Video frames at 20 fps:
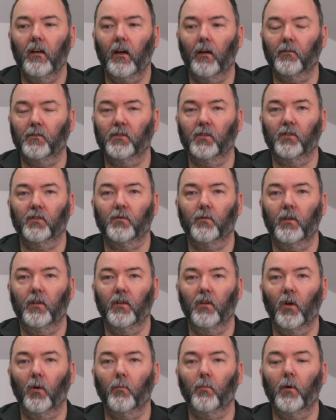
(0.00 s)
I've stuck to it
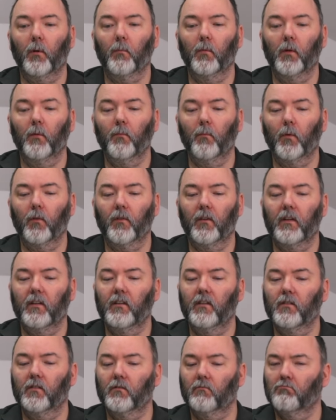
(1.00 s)
no problem. But
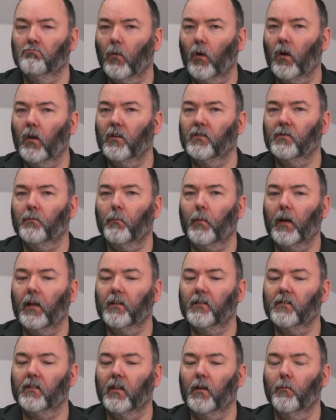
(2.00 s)
these artisan
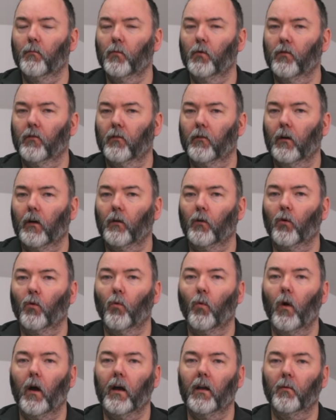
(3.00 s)
pads, they move around
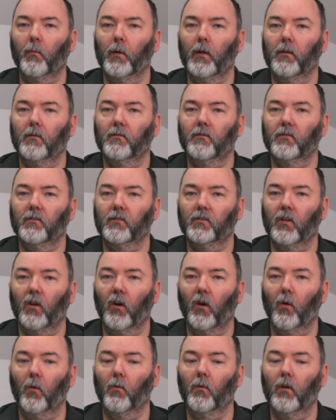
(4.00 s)
quite a bit.
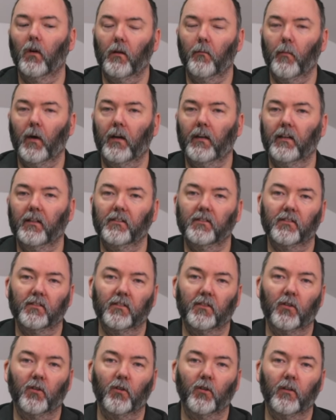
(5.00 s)
So you might need to
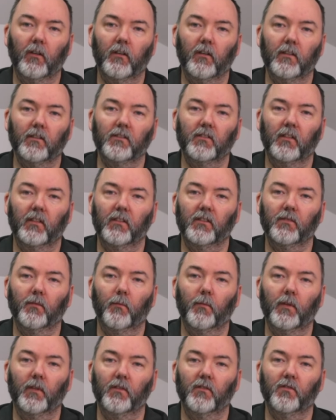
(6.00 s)
secure it, and that's certainly
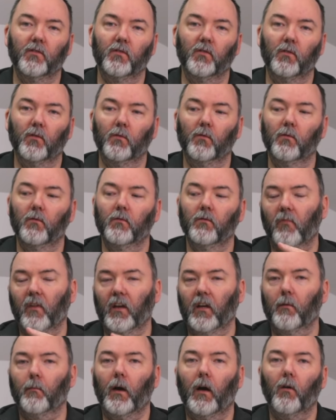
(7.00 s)
something to
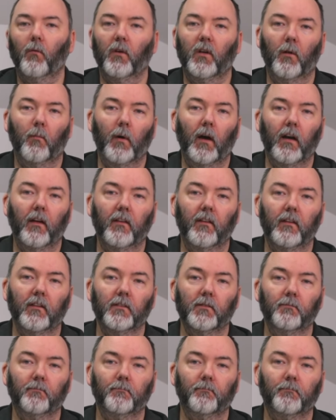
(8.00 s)
think about when you're buying
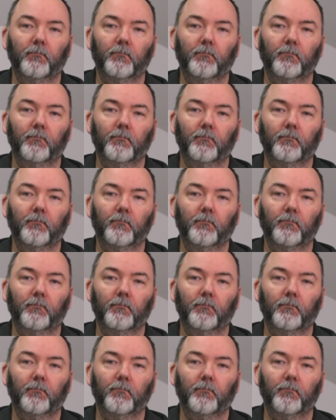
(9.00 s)
these.